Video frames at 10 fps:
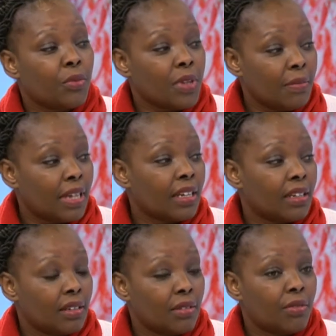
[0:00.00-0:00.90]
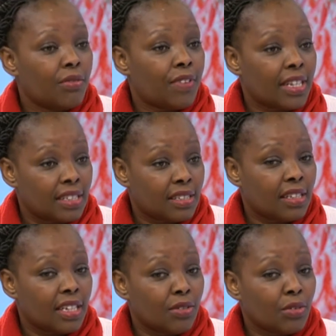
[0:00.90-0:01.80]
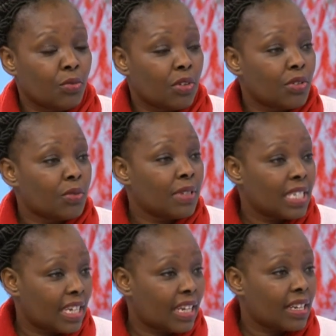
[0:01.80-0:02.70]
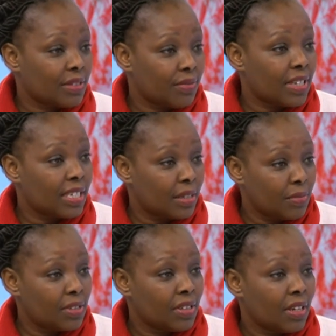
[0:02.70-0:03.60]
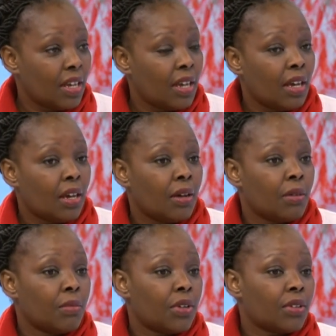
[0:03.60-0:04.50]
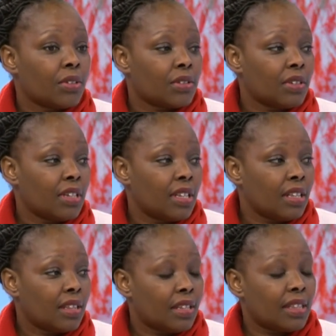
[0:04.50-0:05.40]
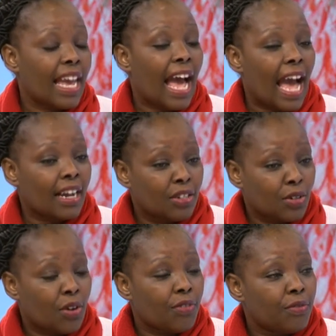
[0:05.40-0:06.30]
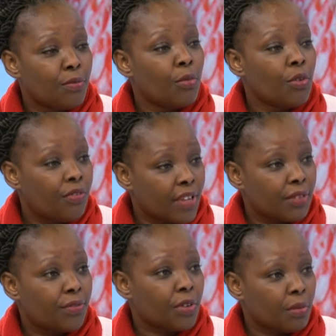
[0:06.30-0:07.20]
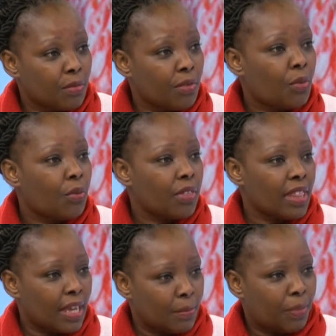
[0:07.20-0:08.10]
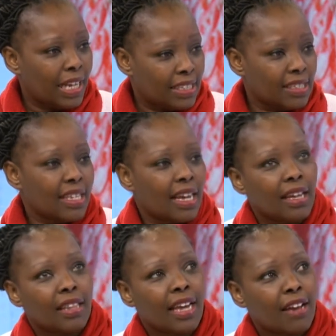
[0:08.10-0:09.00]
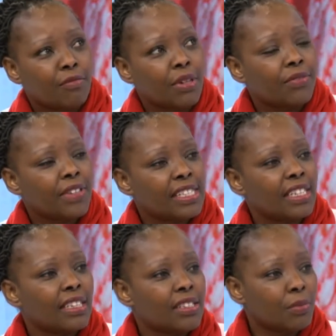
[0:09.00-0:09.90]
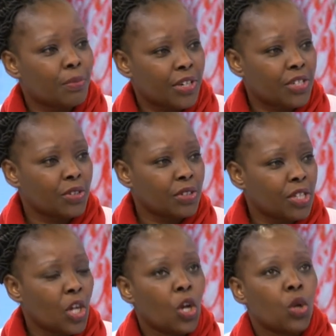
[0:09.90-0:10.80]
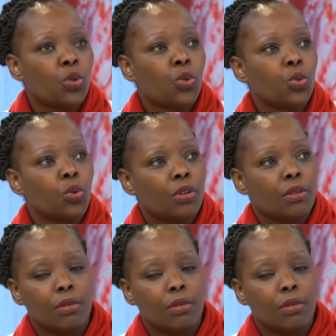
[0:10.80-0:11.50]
the women, first, they don't want to be taken as victims, because the act of moving from the places they have been facing these oppressions to